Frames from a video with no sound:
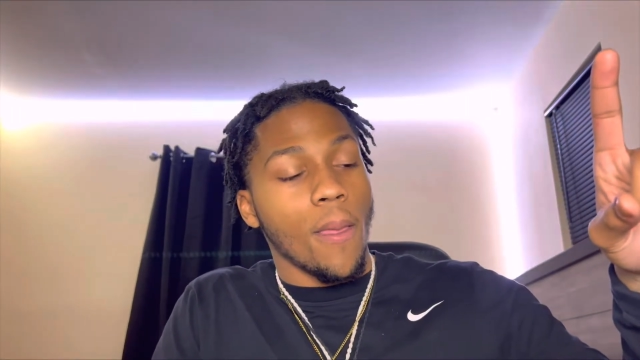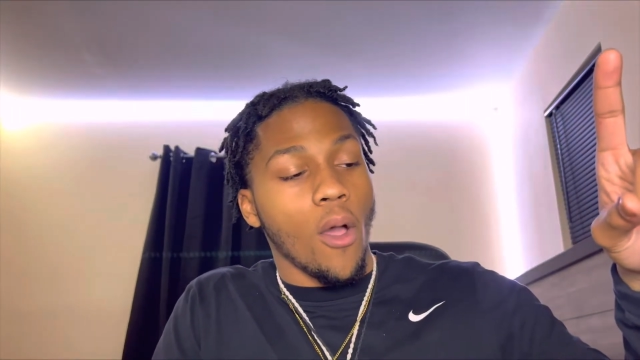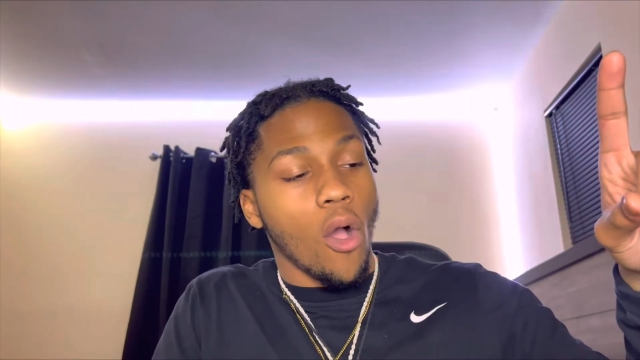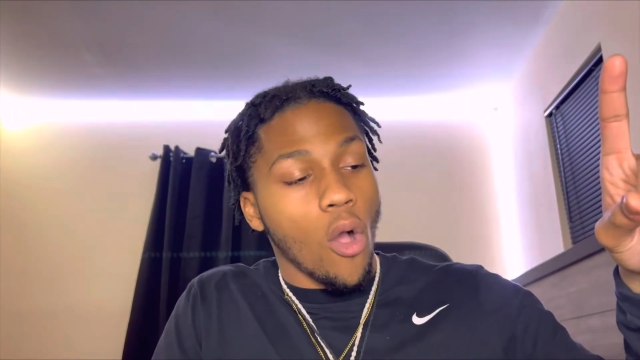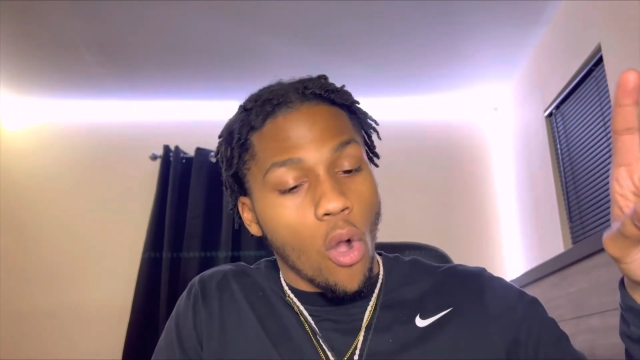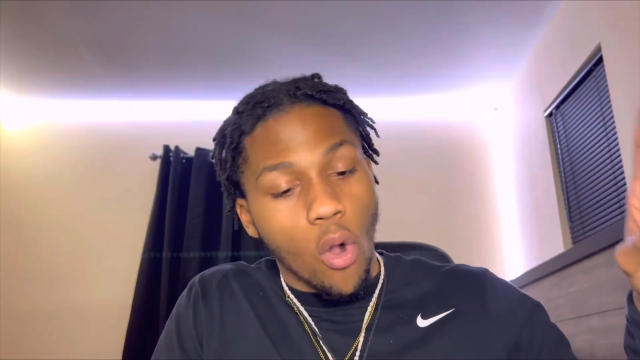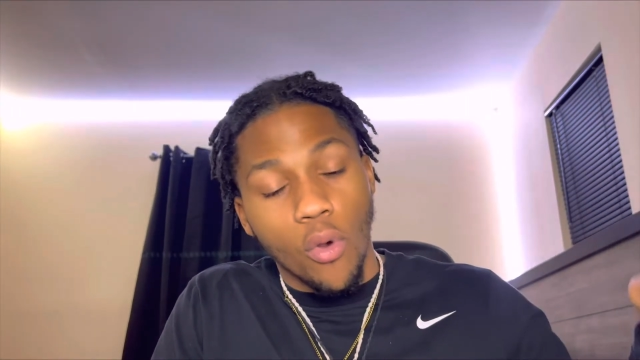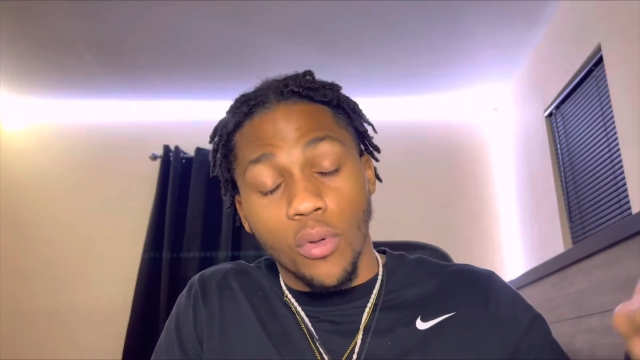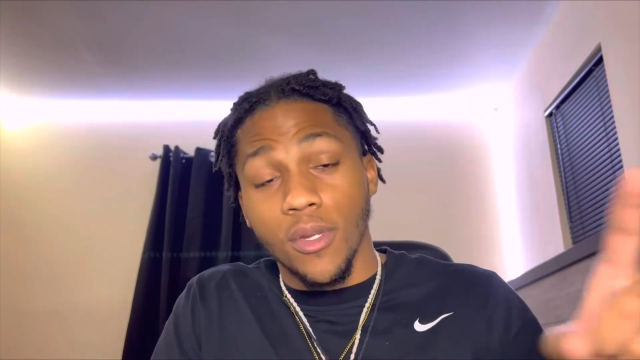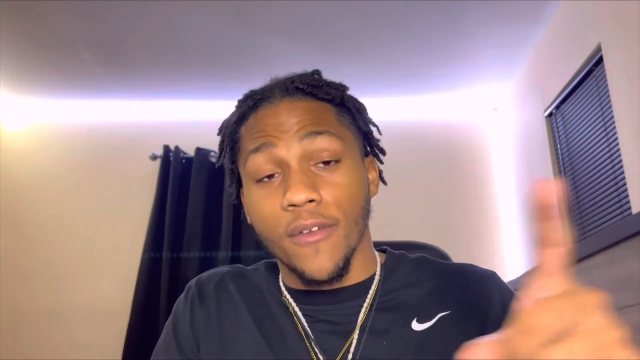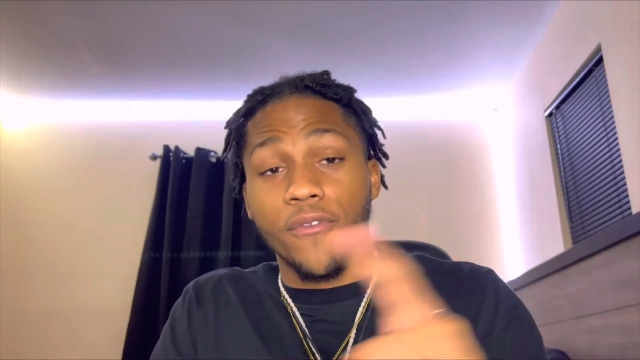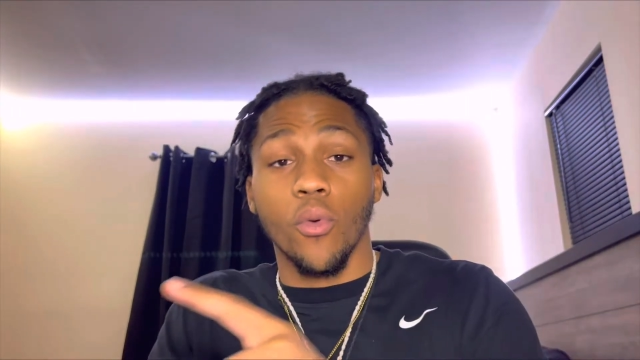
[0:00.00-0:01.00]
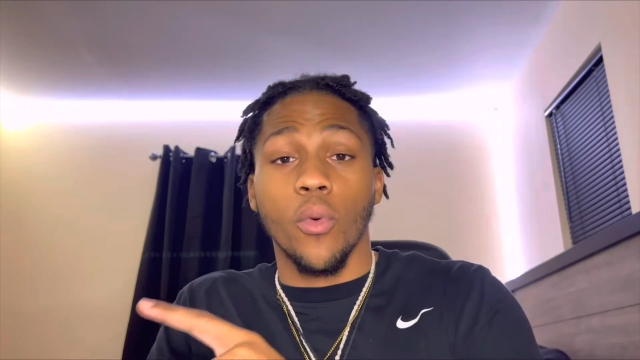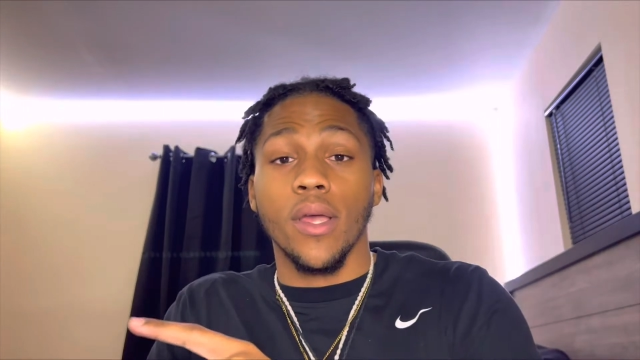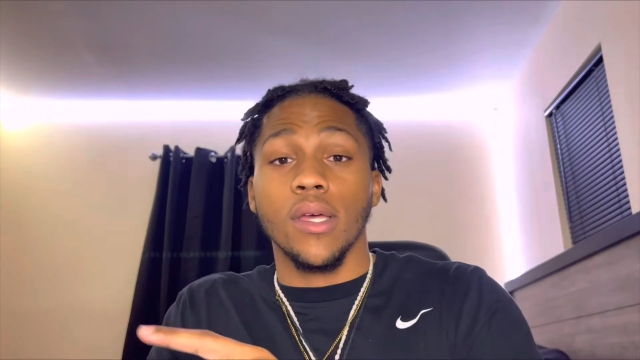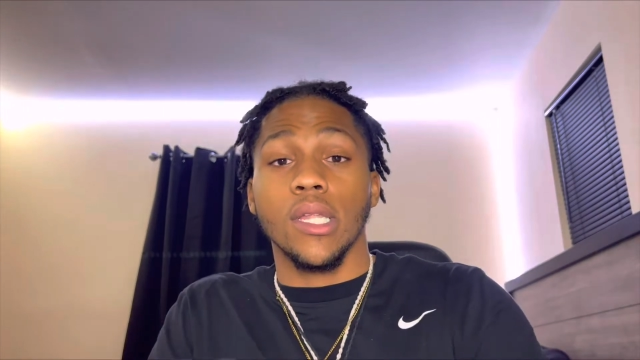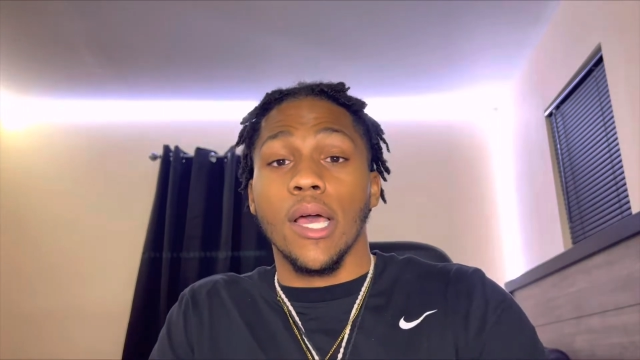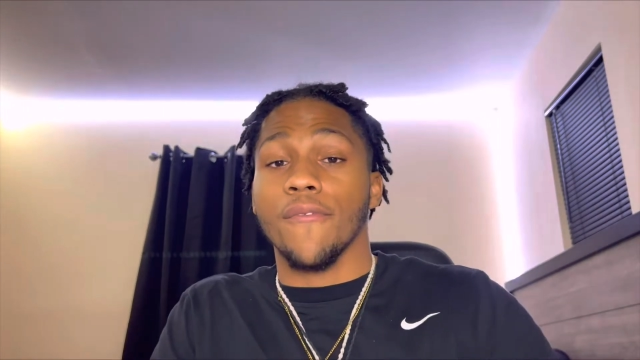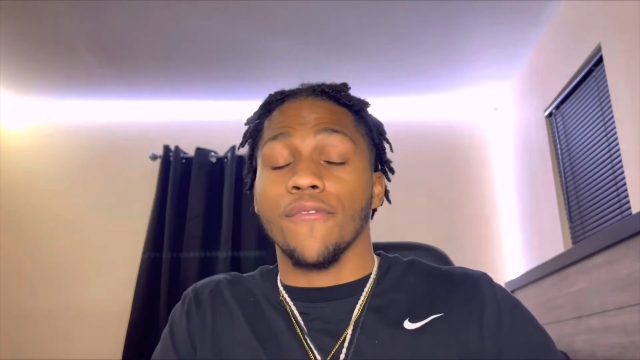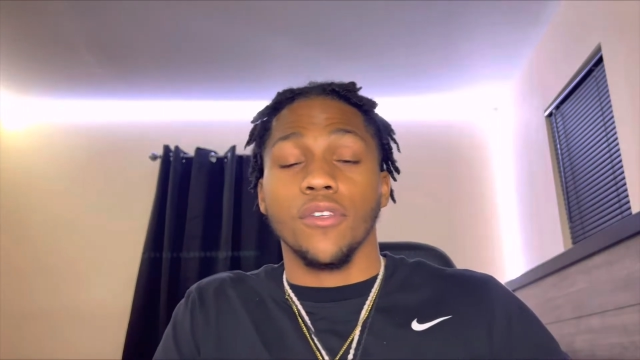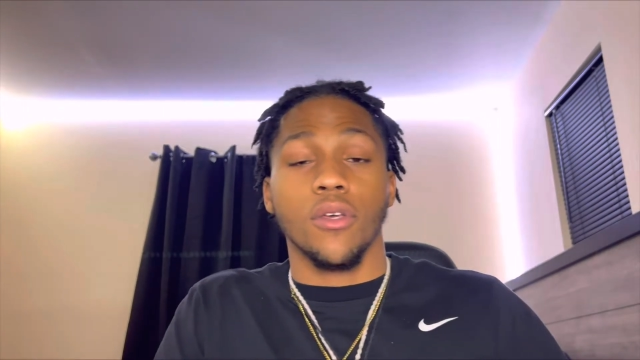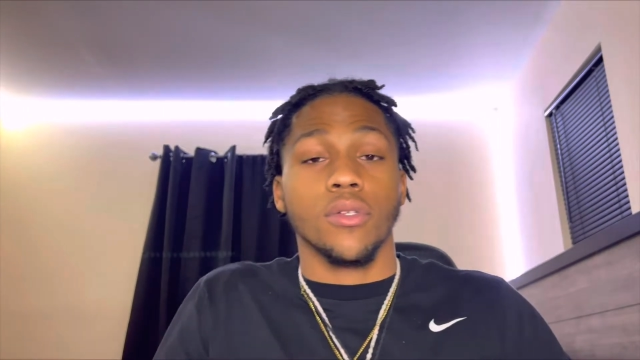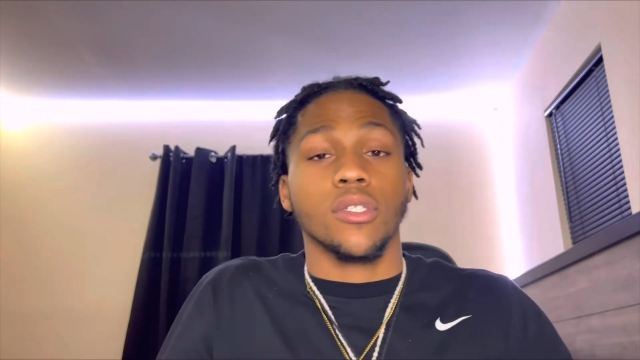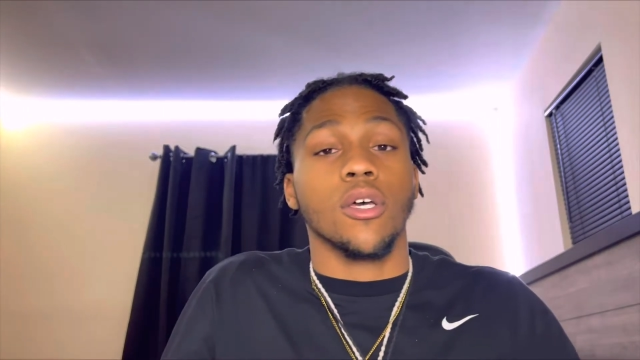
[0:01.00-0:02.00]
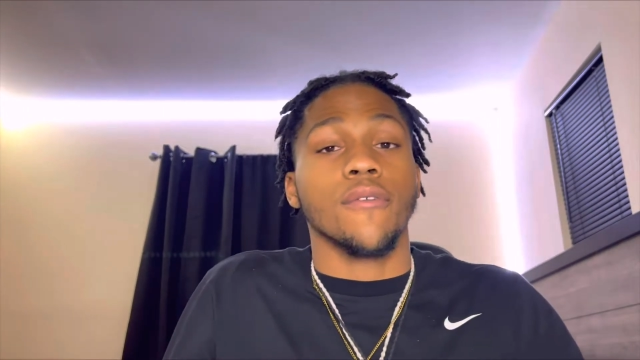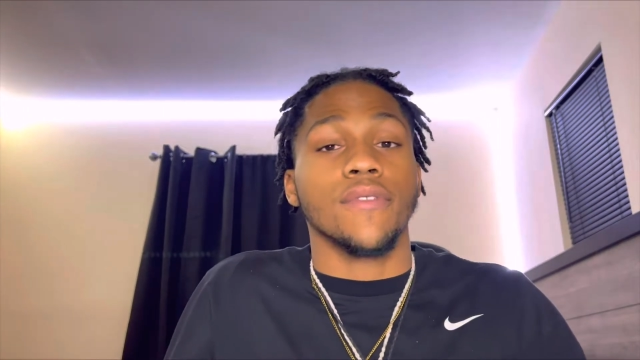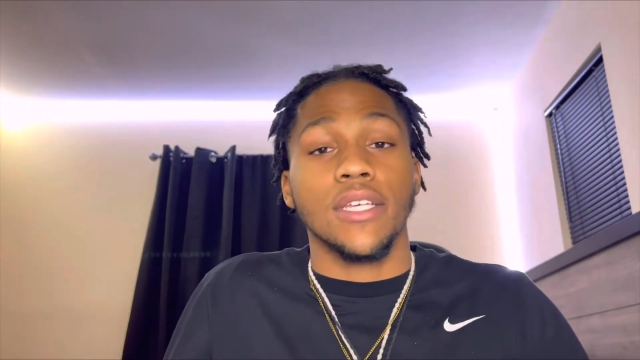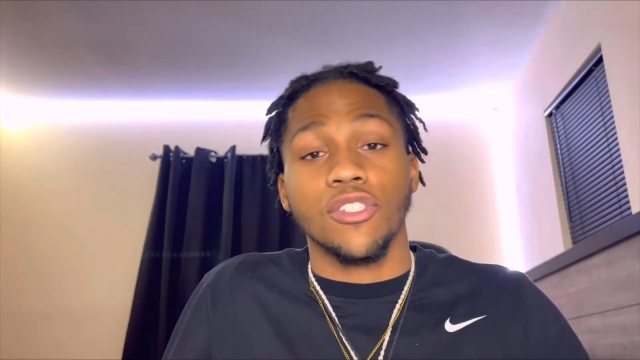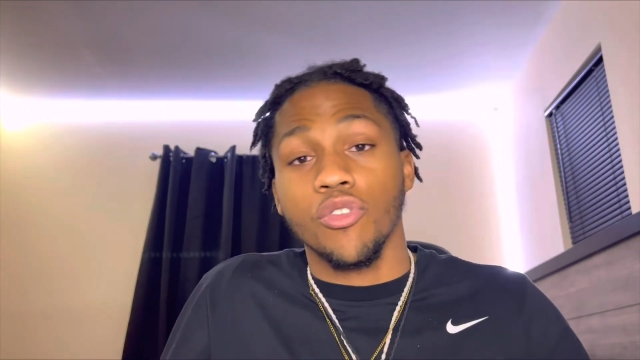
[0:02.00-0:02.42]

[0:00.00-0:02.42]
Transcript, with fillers: a whole different way of life for yourself that